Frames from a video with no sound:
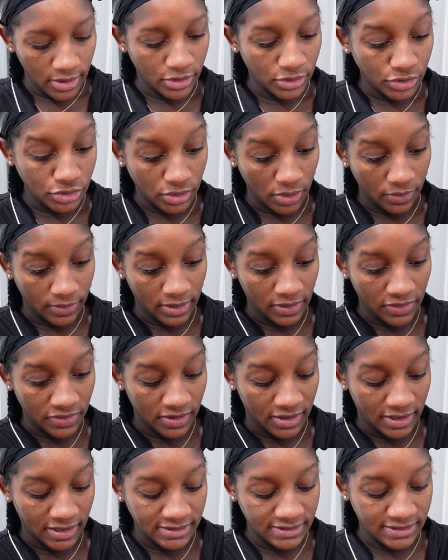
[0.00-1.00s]
So I went on
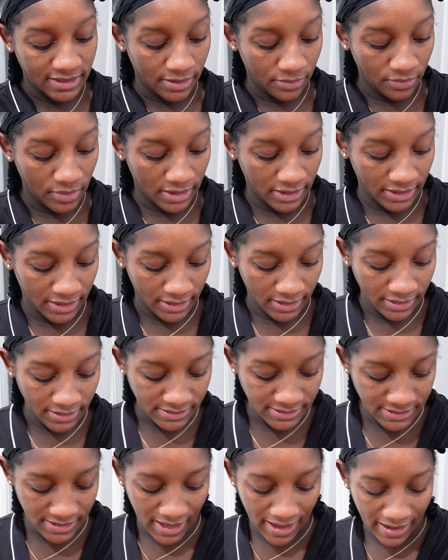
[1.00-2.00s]
there and I said I wanted
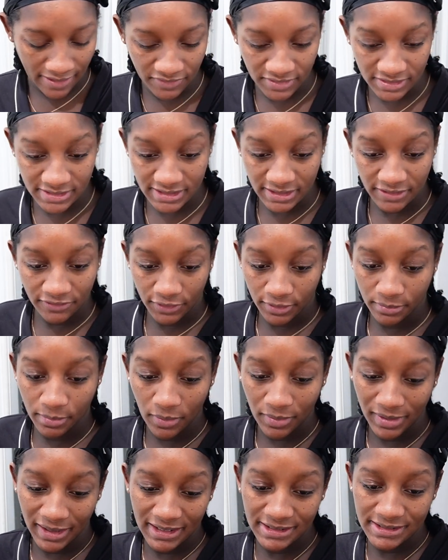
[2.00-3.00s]
to have it delivered.
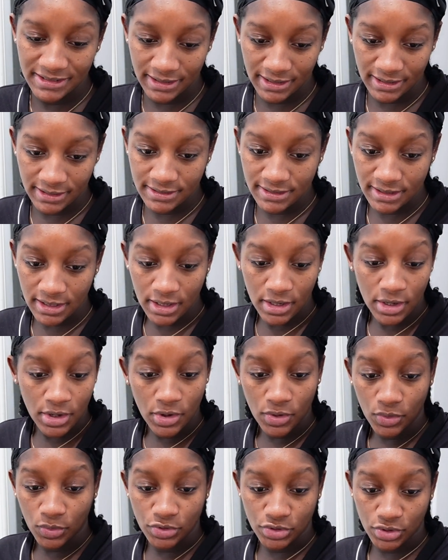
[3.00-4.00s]
But when I did it
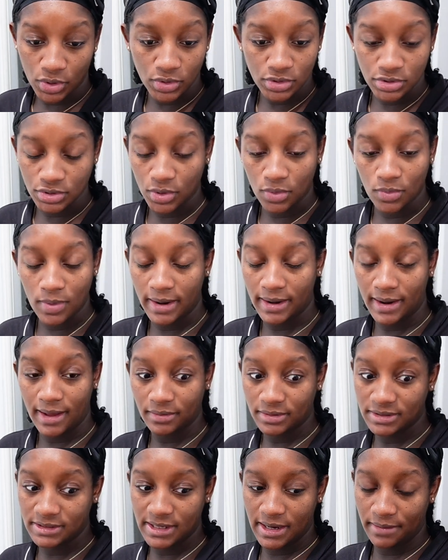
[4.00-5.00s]
was also when I
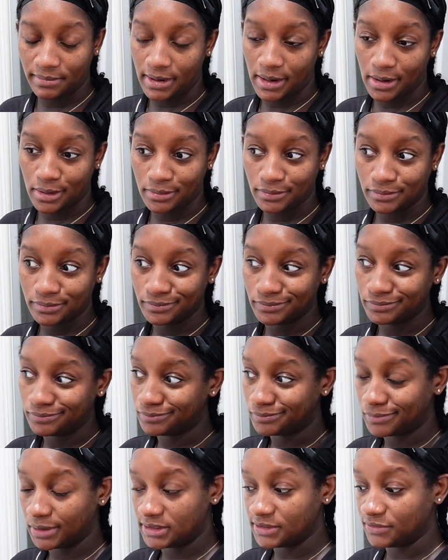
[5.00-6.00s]
was damn near
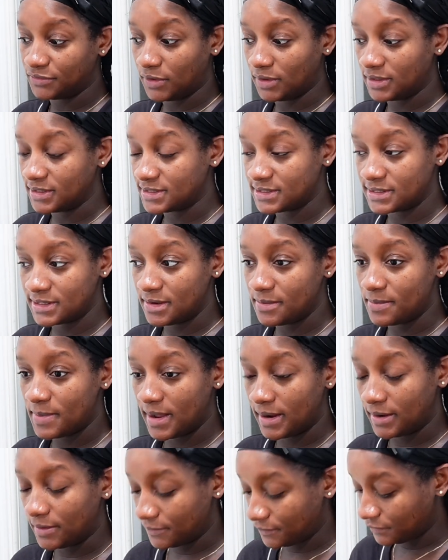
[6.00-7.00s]
about to fall asleep
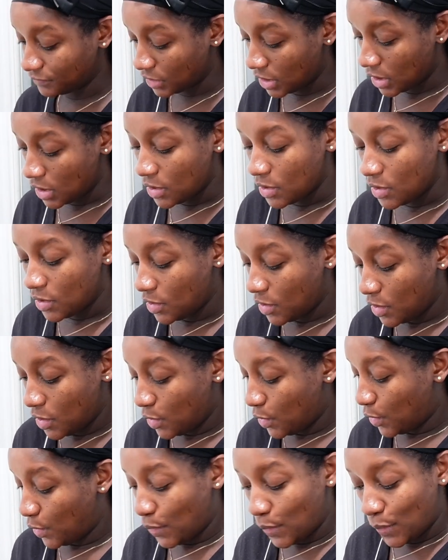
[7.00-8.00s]
and
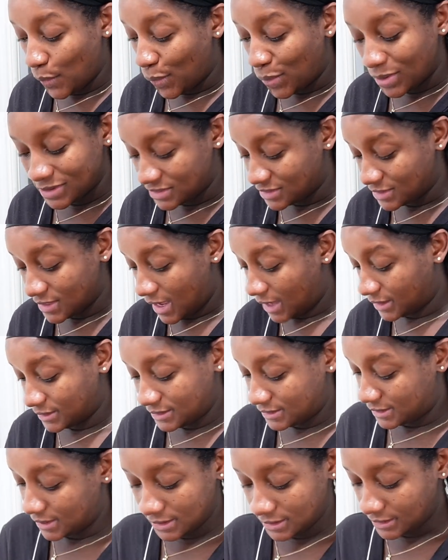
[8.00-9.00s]
was
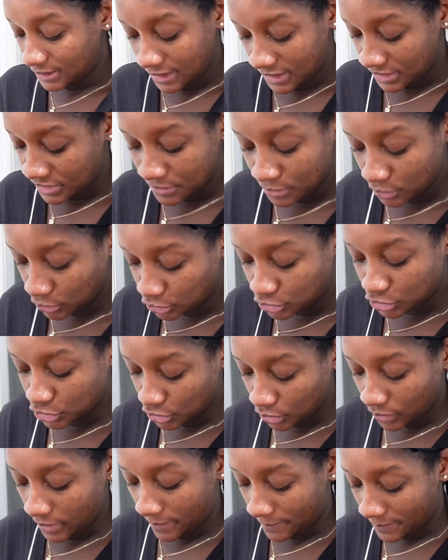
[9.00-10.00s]
not in the mood to
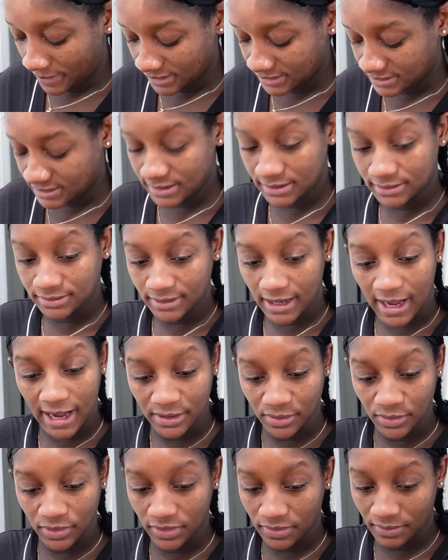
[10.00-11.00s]
do it. But I
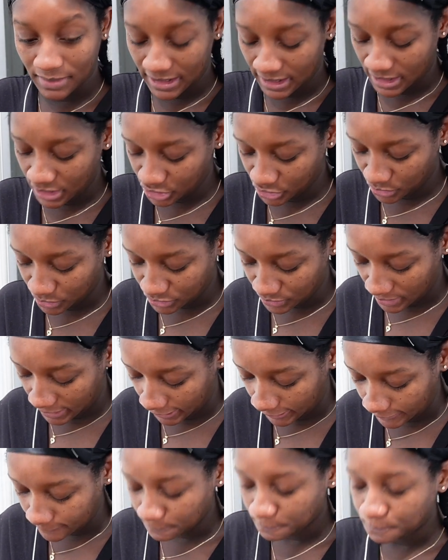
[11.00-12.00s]
knew that the medication was
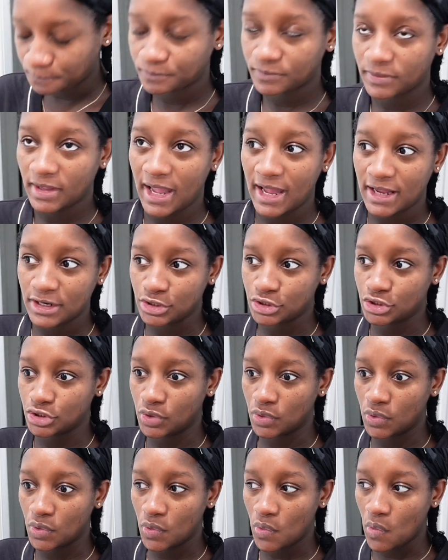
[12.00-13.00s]
ready. And
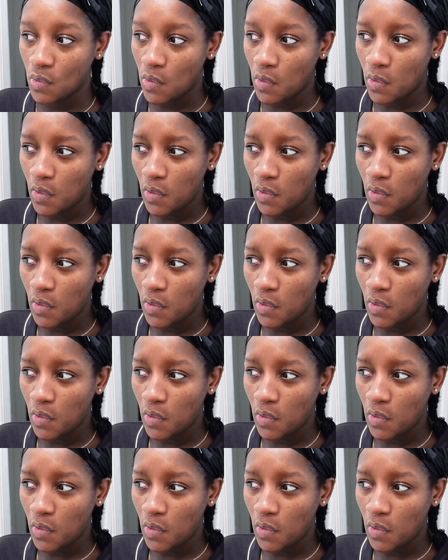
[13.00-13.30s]
so